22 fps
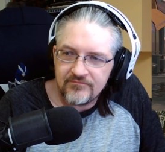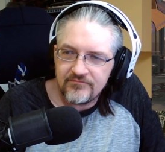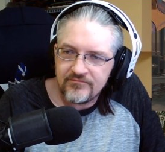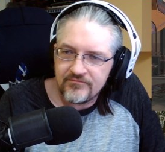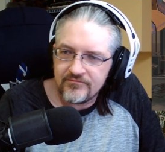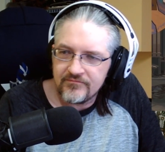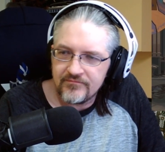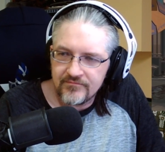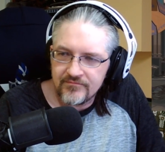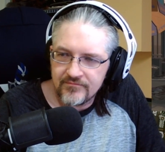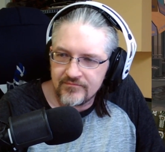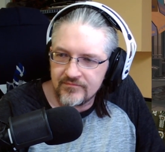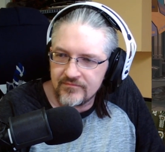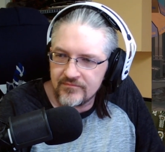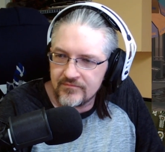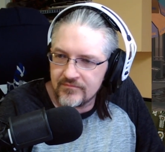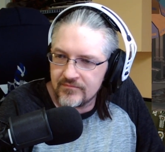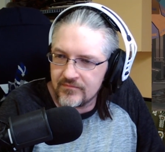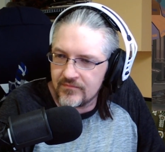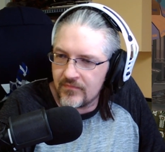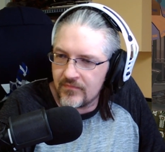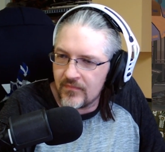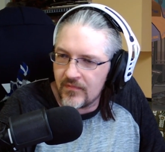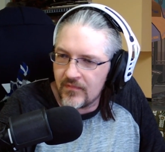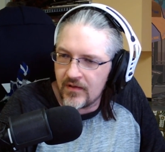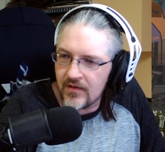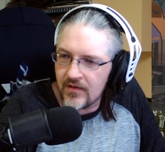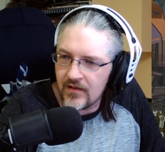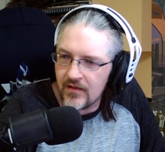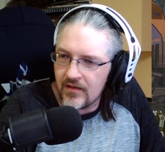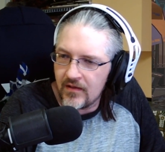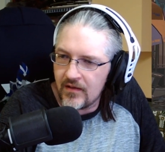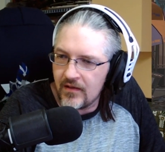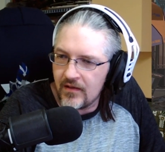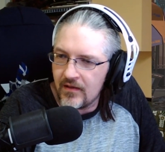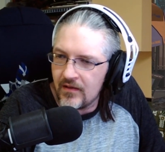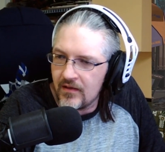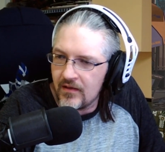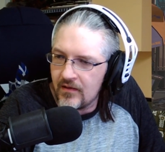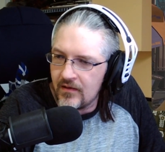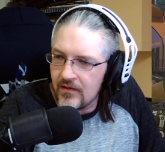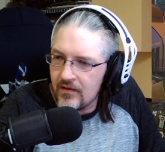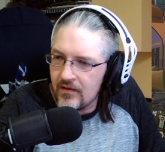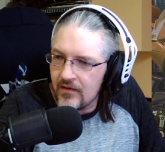
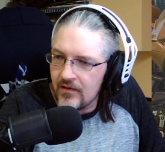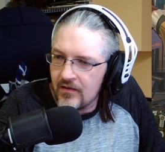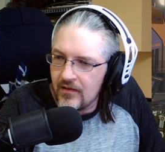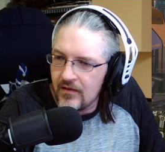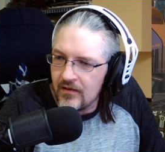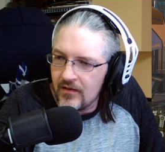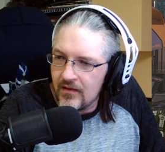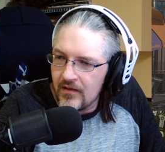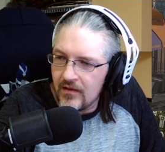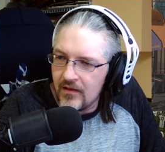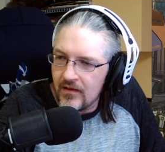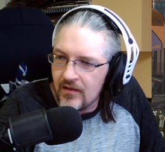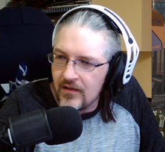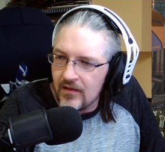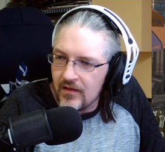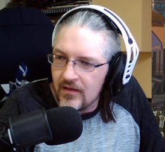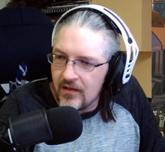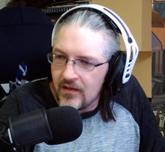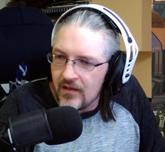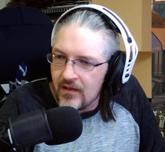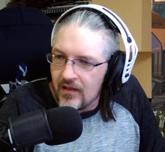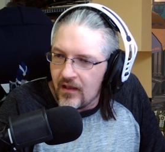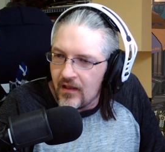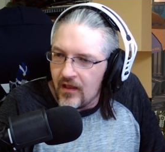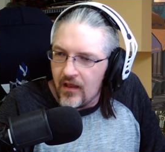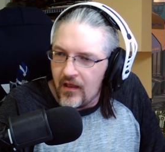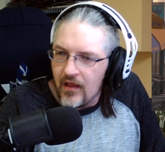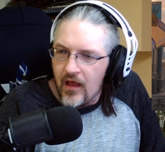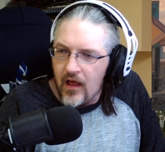Nobody speaks.